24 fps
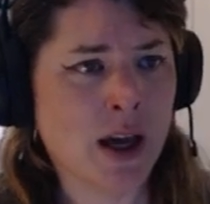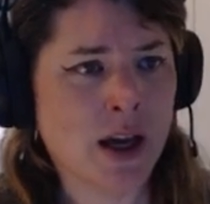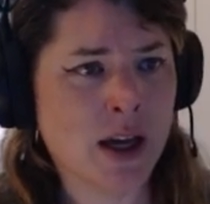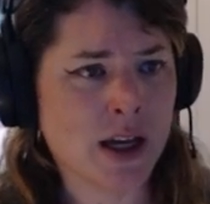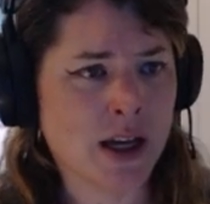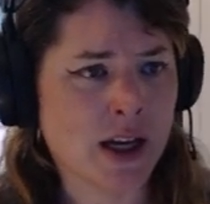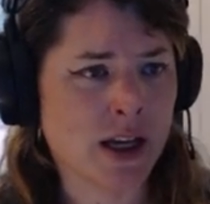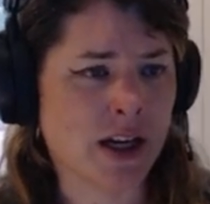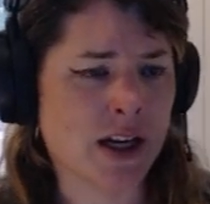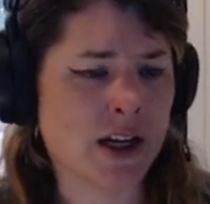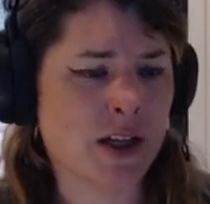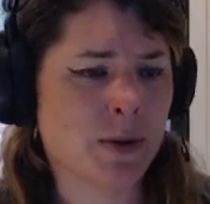
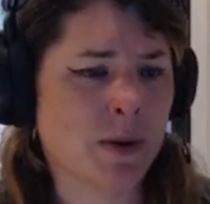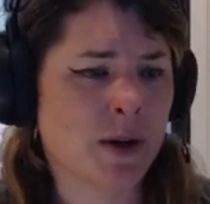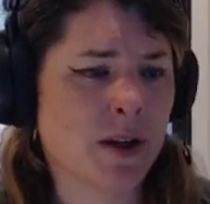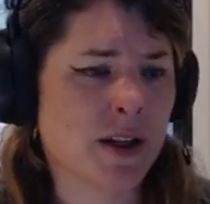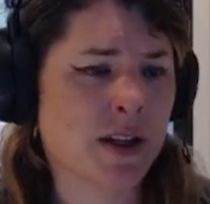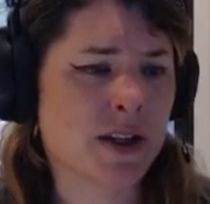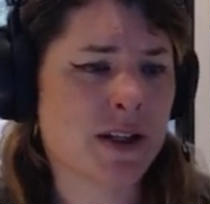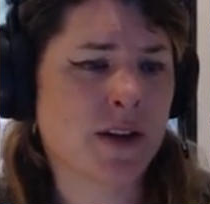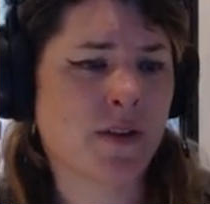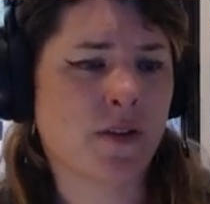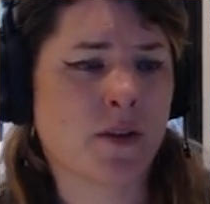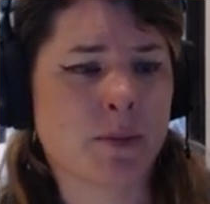In each one of
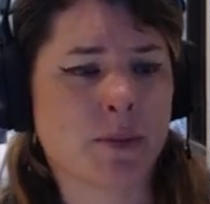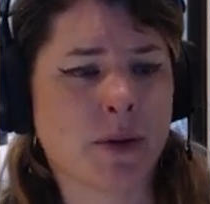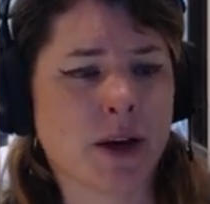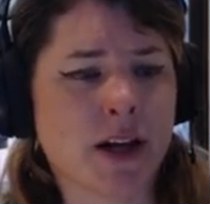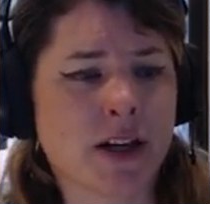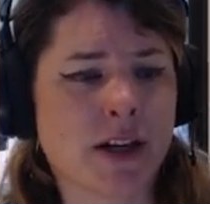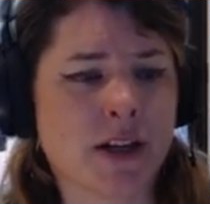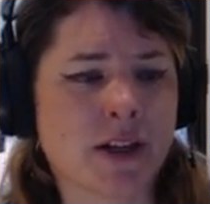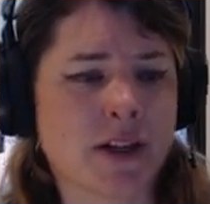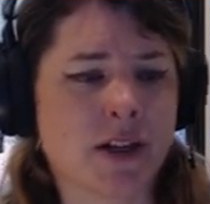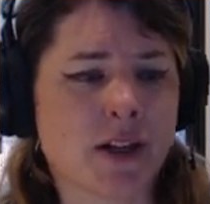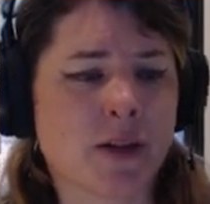these different
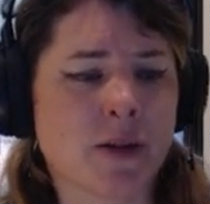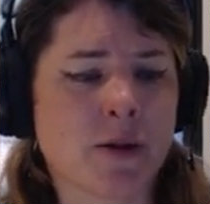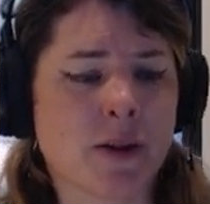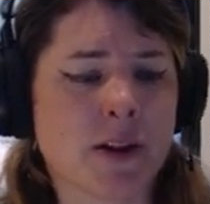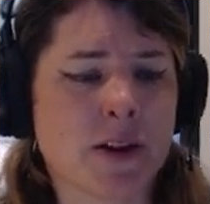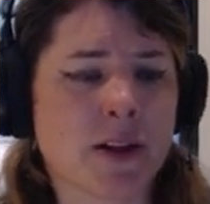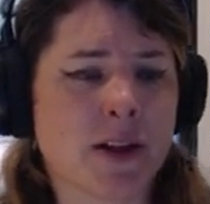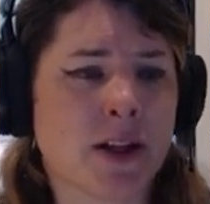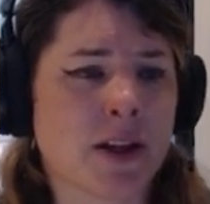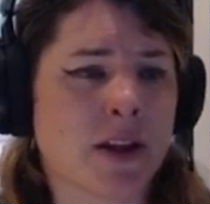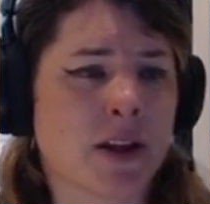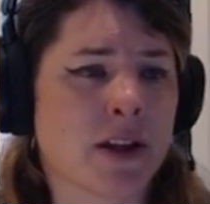pages, you're going to
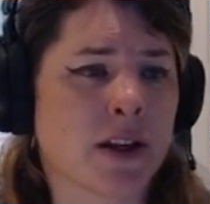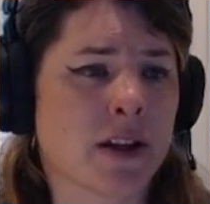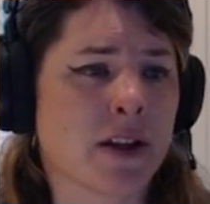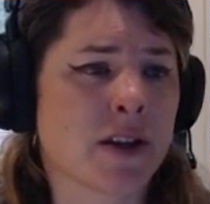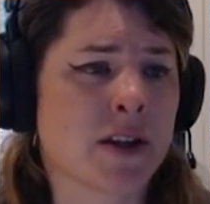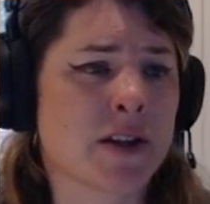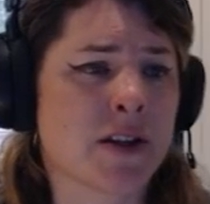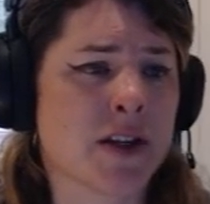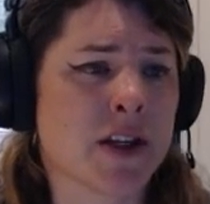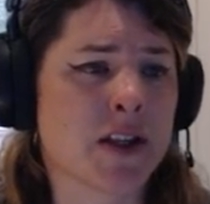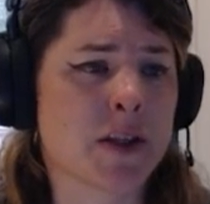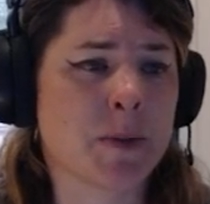see a thing
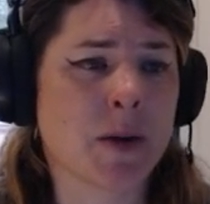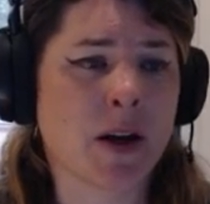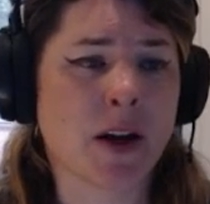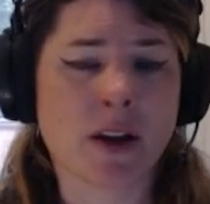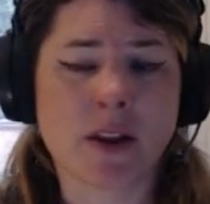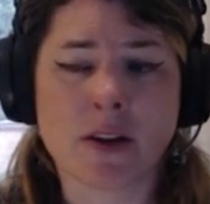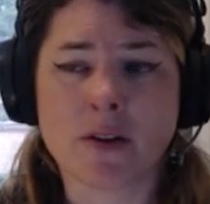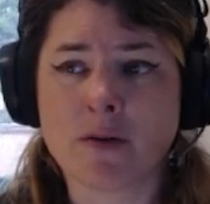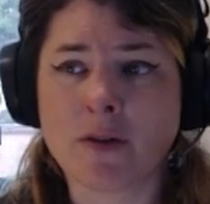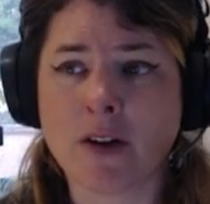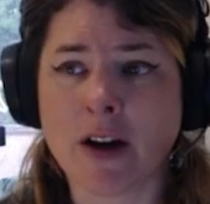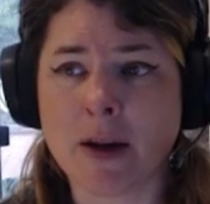that says
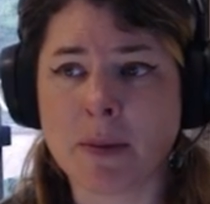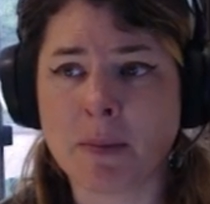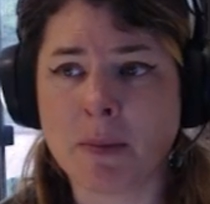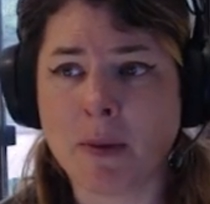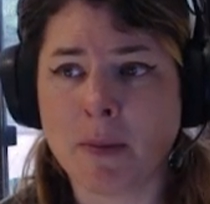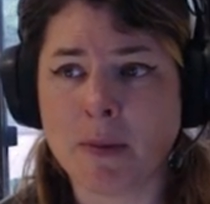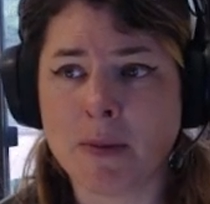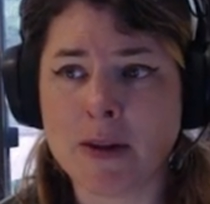Beyond the Frame.